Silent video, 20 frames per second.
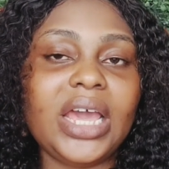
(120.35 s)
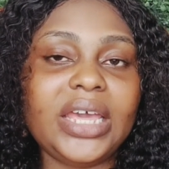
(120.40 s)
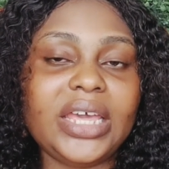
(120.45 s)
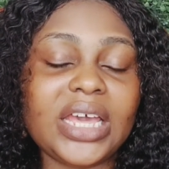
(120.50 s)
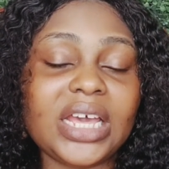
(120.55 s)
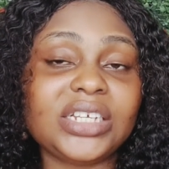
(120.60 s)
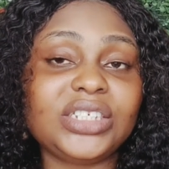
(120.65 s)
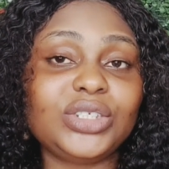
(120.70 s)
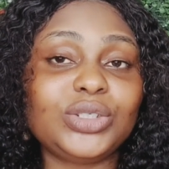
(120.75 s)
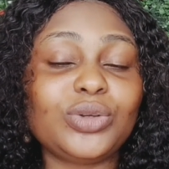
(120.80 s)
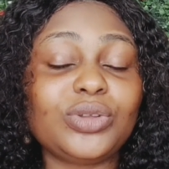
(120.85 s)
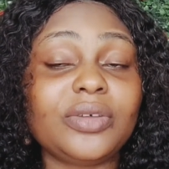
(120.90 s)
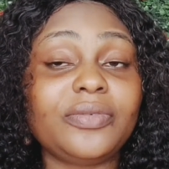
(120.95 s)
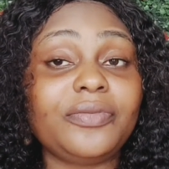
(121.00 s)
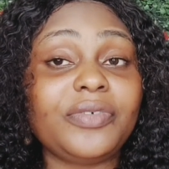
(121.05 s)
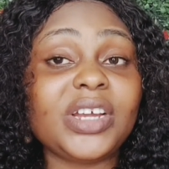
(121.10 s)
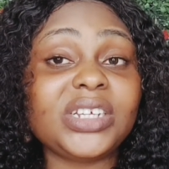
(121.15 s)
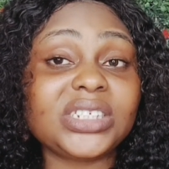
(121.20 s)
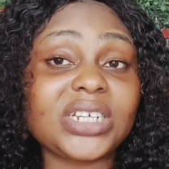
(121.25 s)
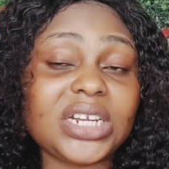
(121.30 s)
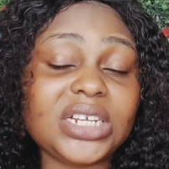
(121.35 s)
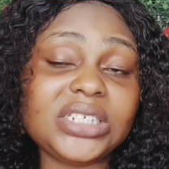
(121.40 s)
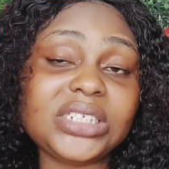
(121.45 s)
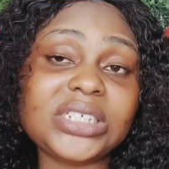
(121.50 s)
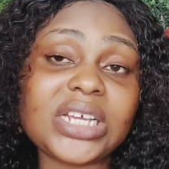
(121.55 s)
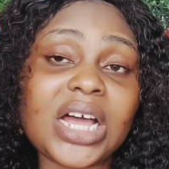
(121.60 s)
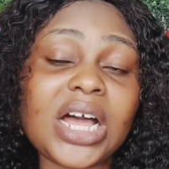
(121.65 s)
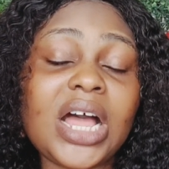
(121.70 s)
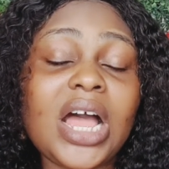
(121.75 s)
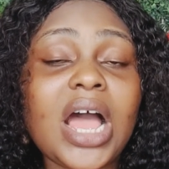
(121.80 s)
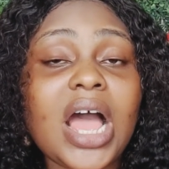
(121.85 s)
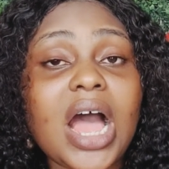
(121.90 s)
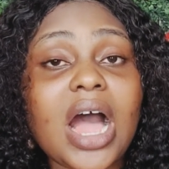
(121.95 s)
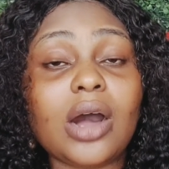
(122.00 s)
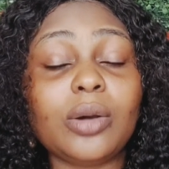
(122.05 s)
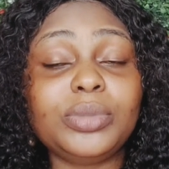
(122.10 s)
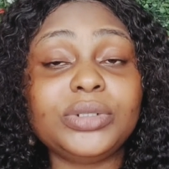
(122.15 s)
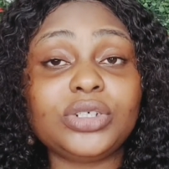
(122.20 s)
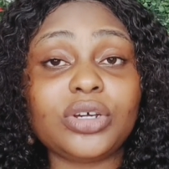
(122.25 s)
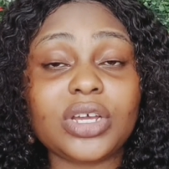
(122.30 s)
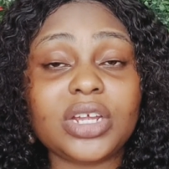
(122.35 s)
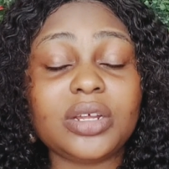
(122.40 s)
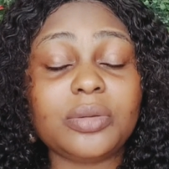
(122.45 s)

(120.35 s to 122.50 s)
Yes, so the first cleanser I'll be talking